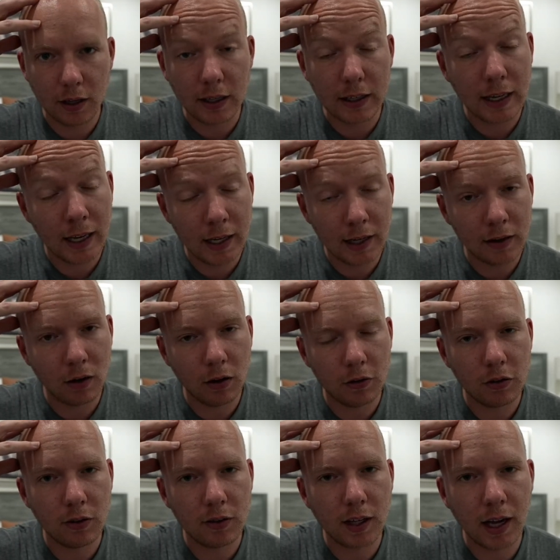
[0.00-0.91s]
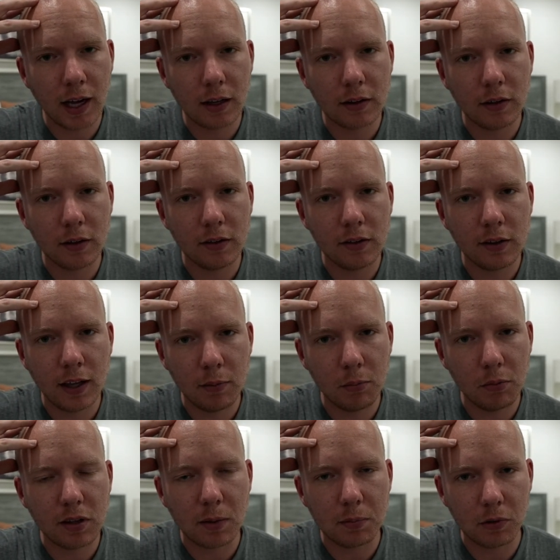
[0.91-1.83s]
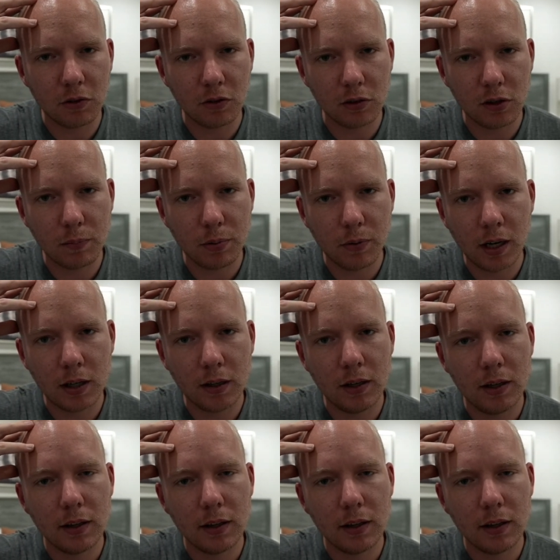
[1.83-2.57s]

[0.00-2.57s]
can also attack the same receptors on your brain.